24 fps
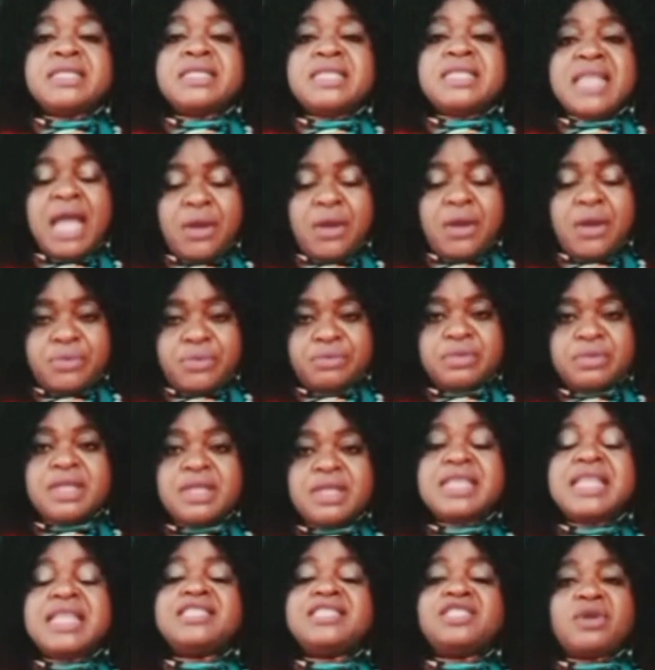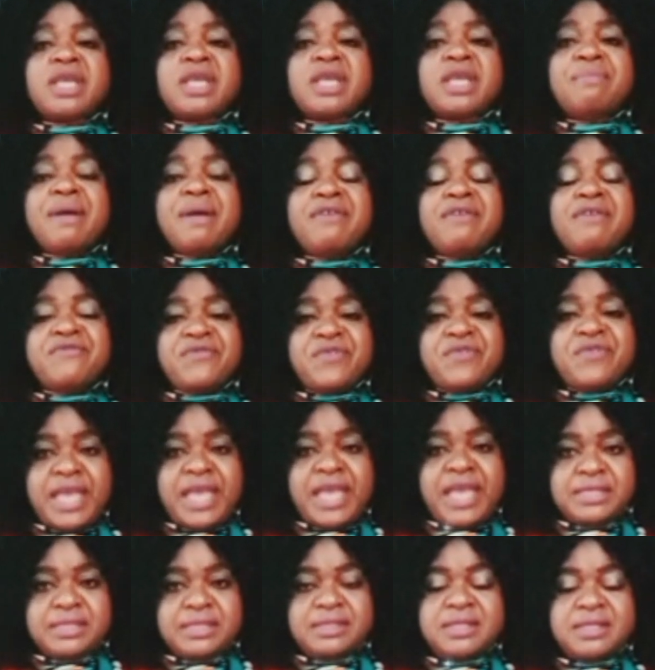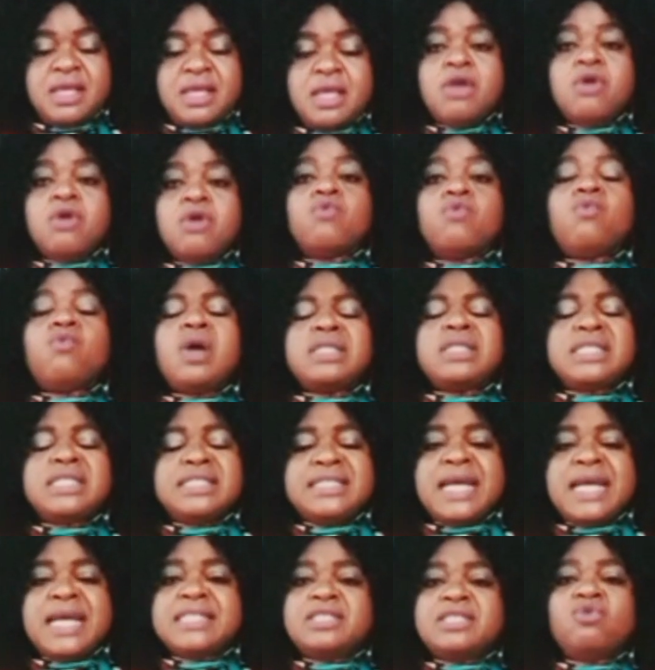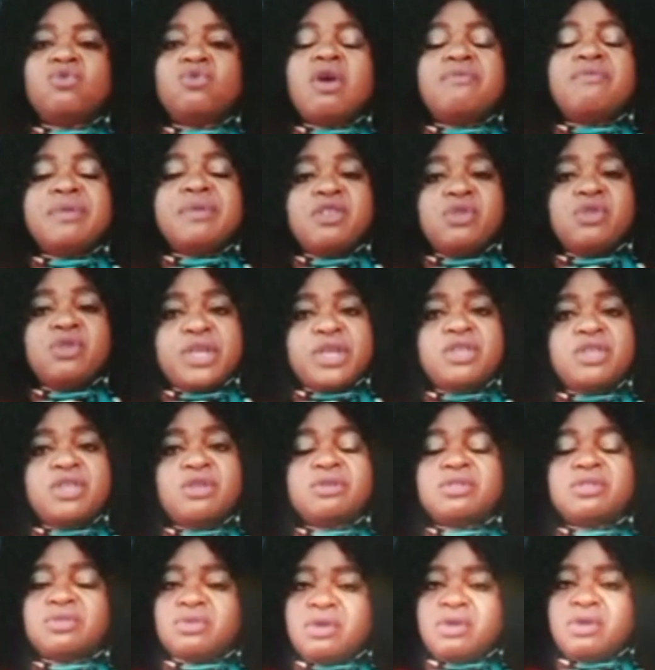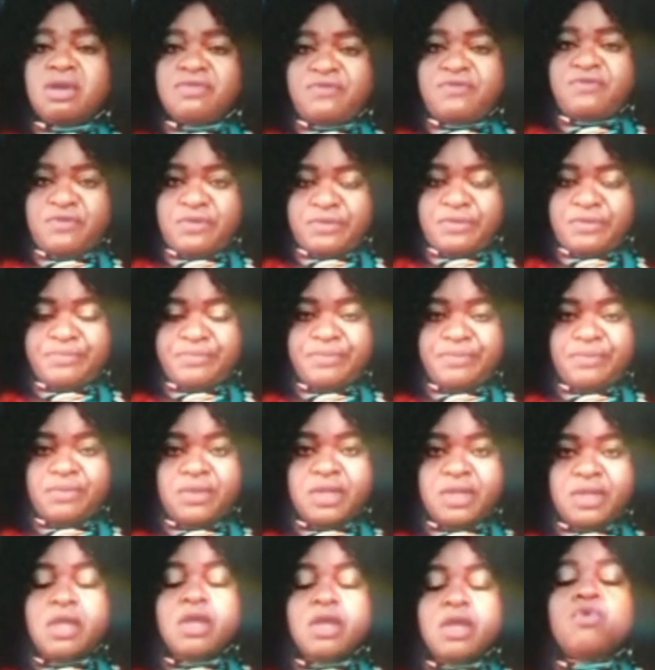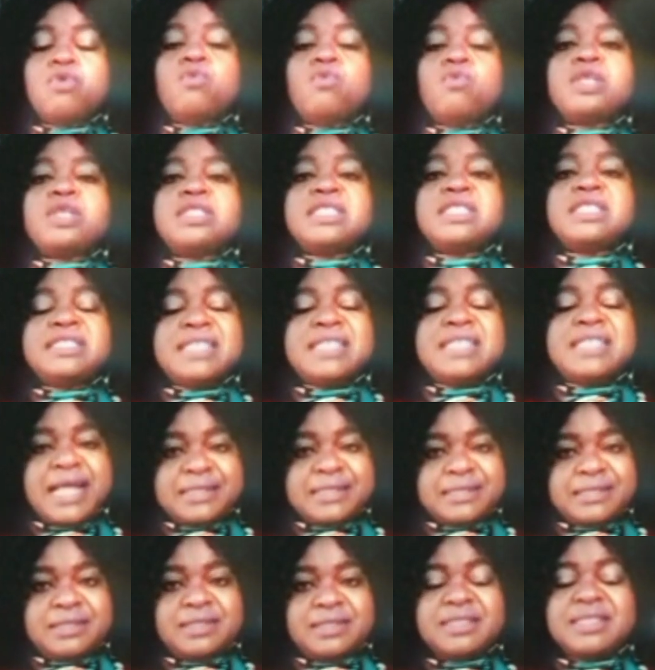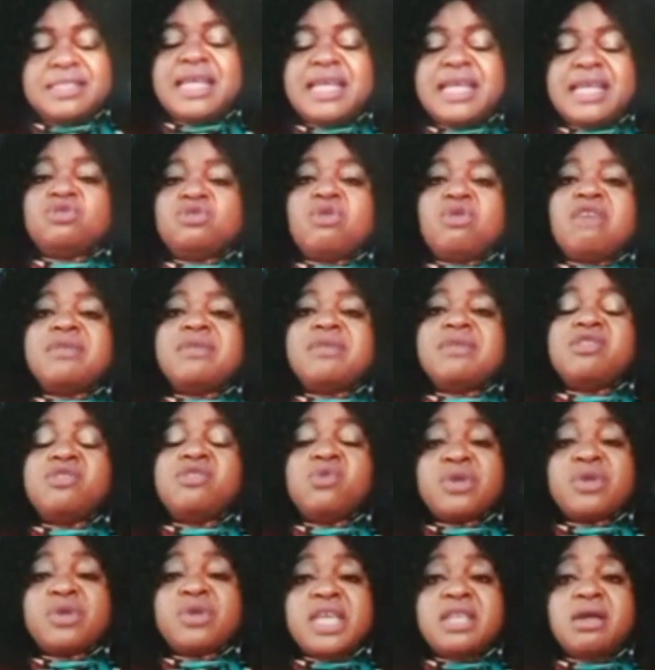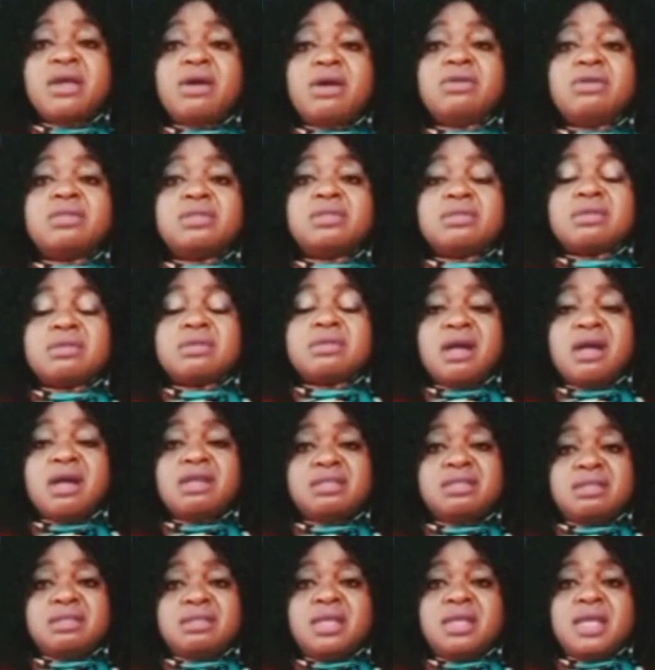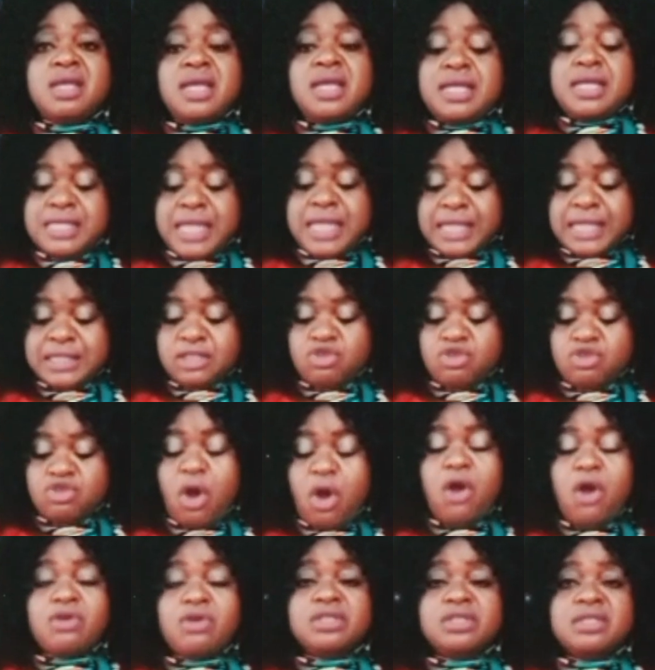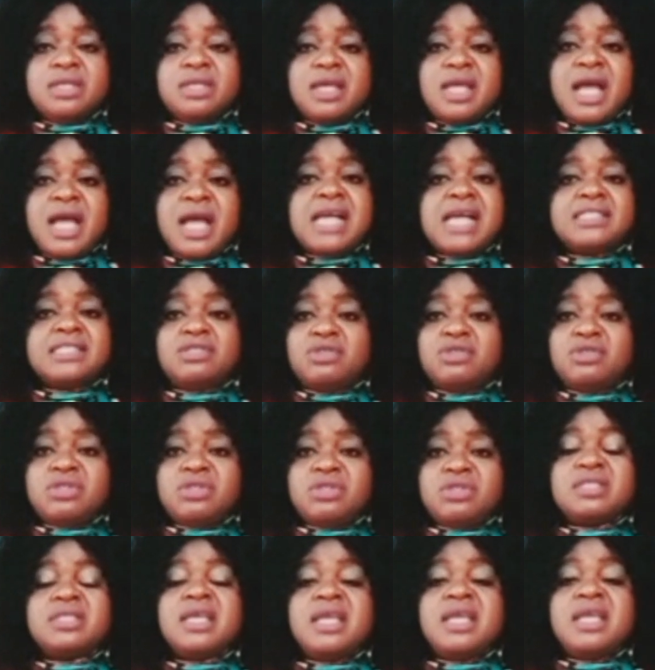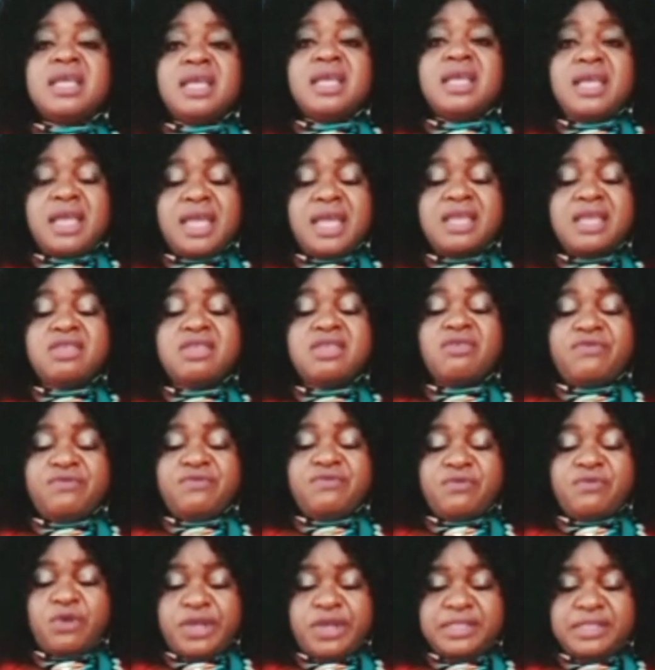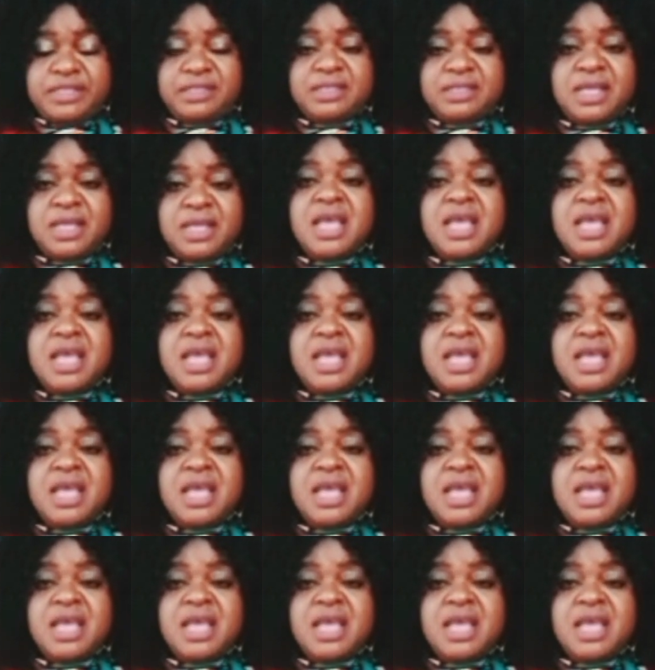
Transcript: Now, let's talk about fear. What is that you have been looking unto God for? What is that you have been looking unto God that God has not heard your voice?